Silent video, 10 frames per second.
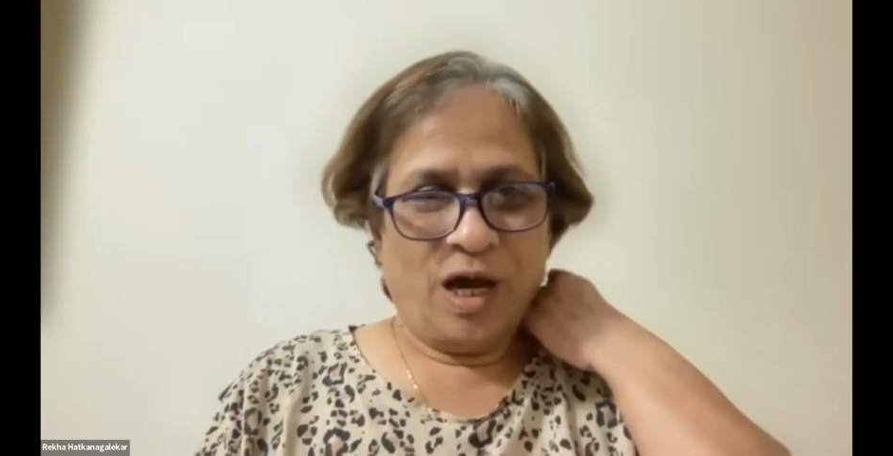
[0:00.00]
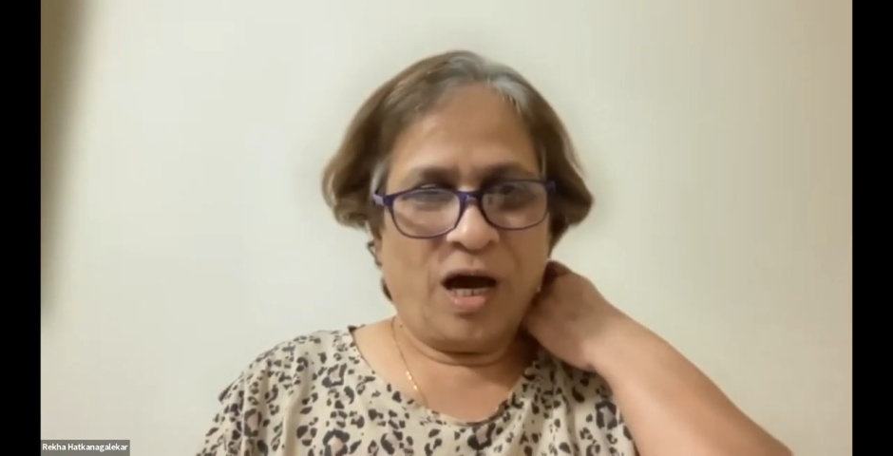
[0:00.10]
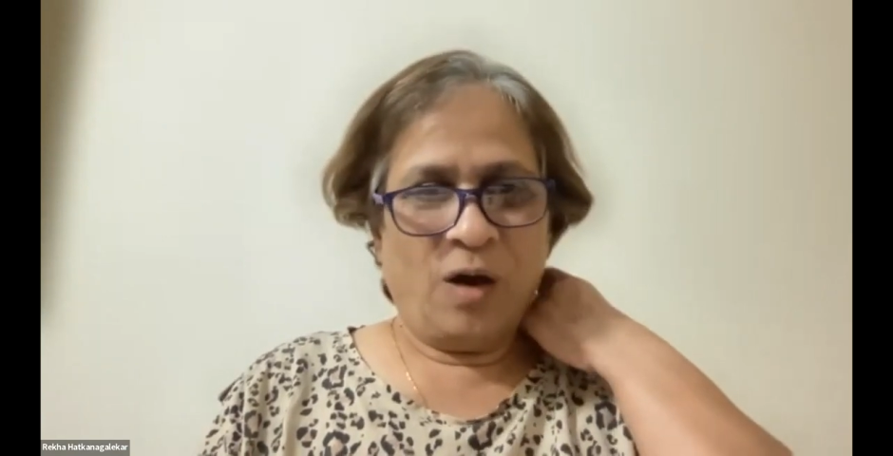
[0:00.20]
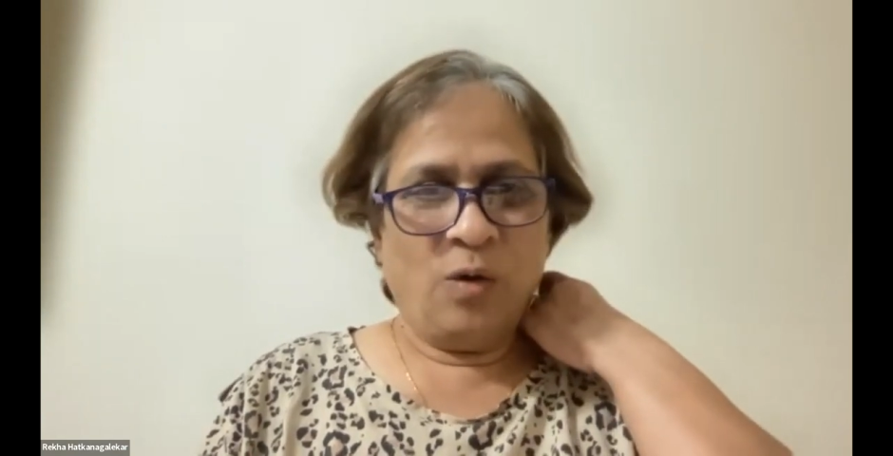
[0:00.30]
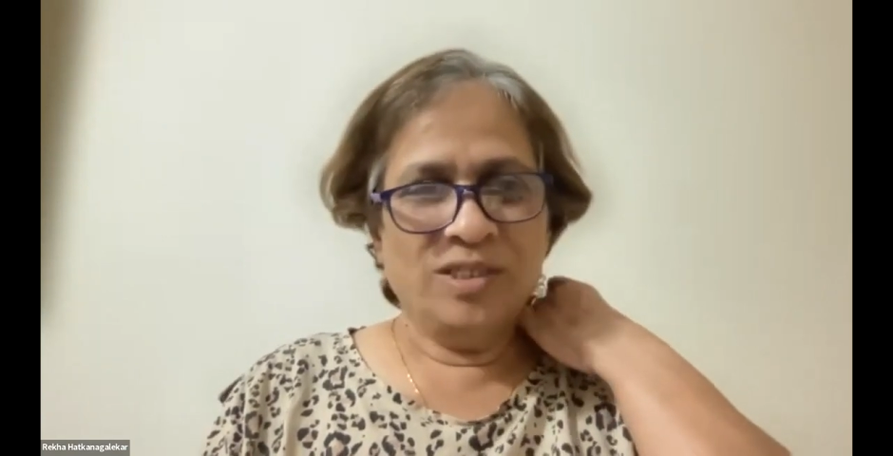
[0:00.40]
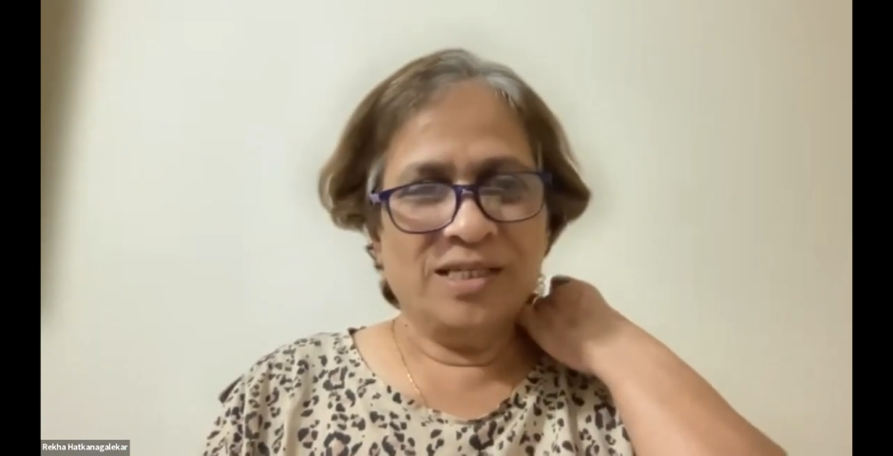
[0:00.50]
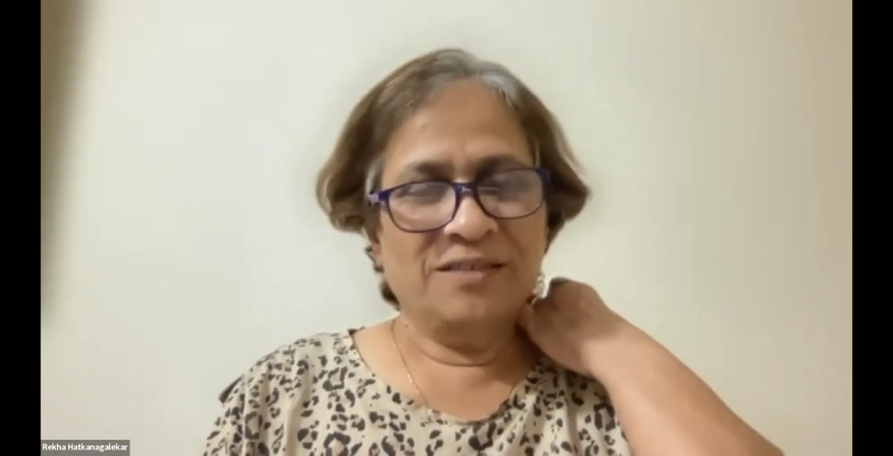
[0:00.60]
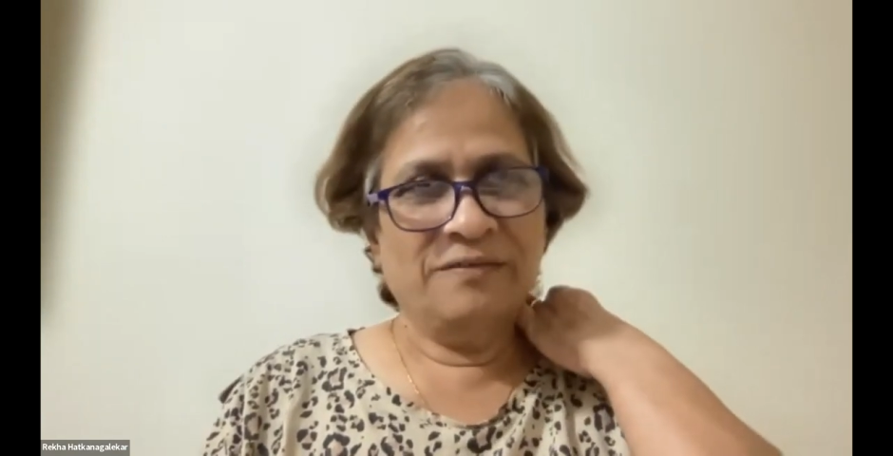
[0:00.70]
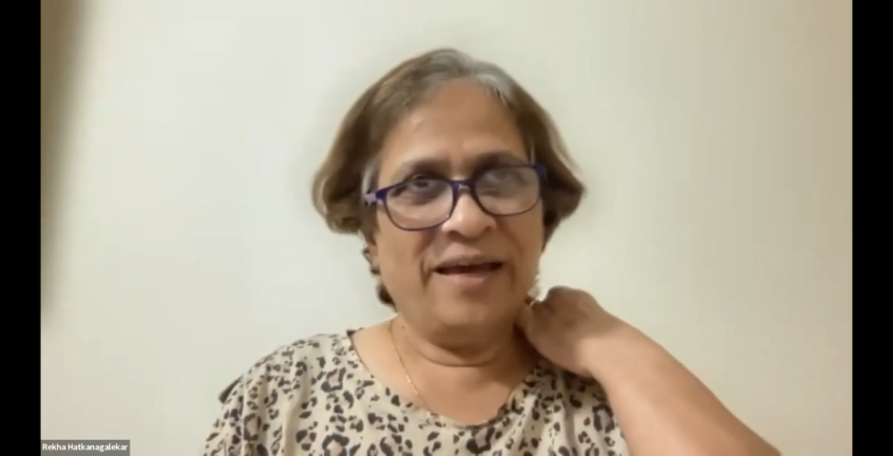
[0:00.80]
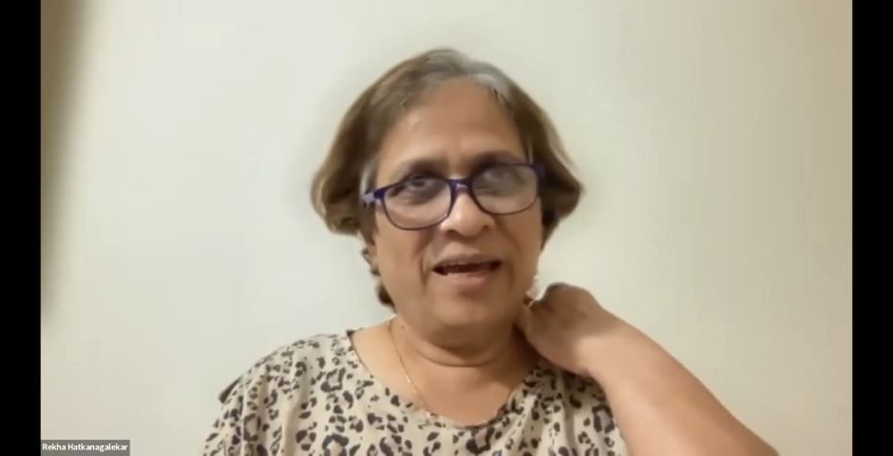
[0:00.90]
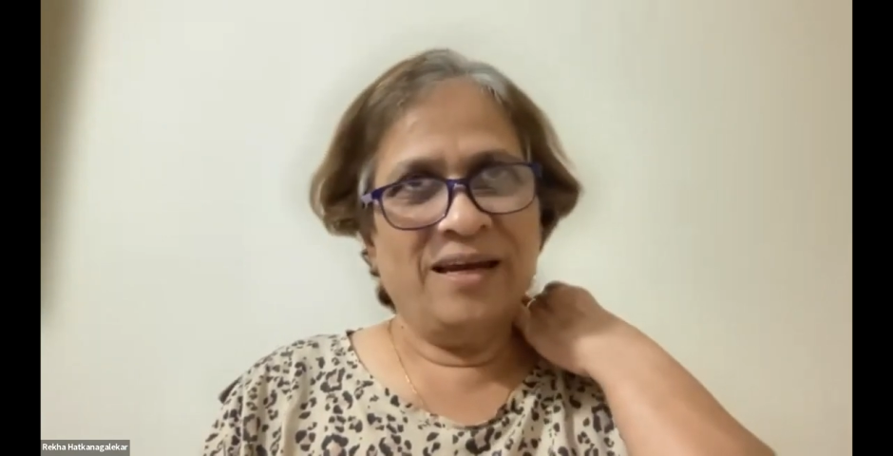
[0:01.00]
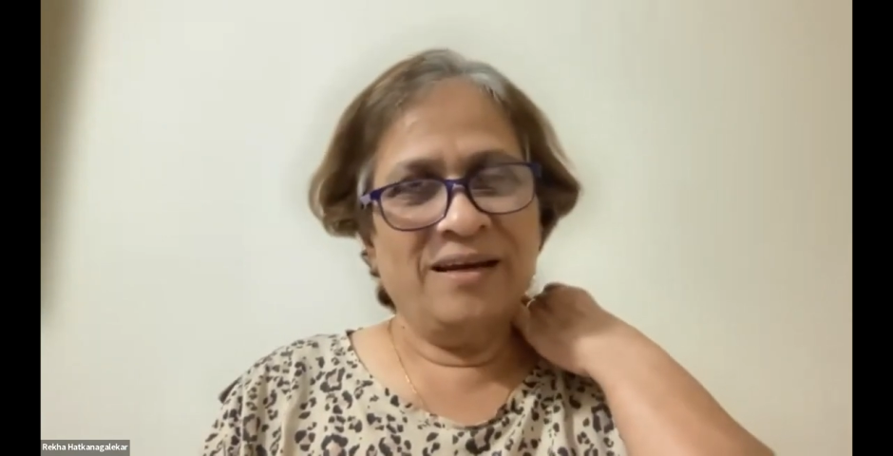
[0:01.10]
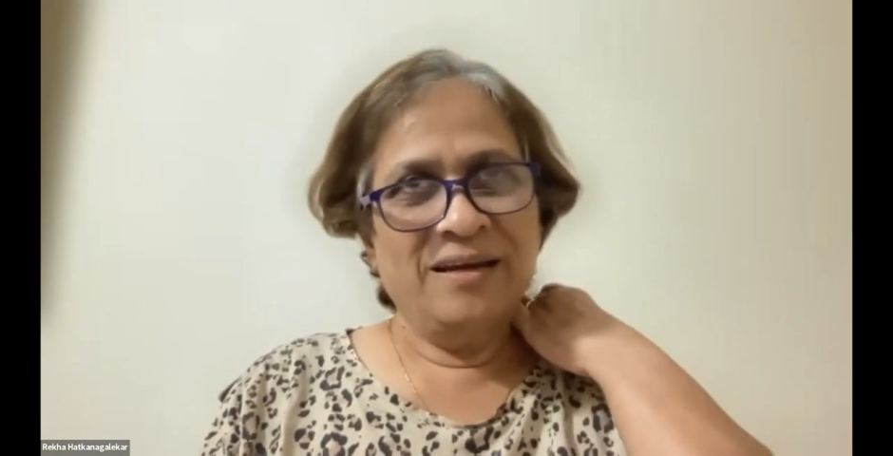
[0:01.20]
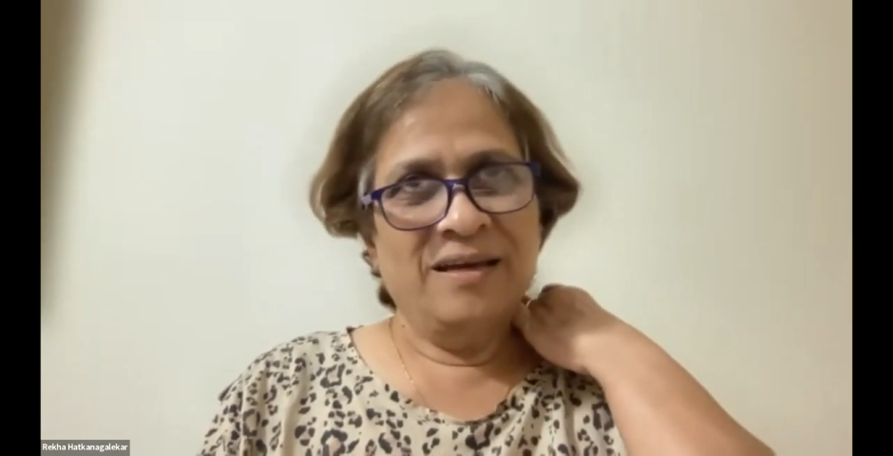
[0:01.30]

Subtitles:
How is it where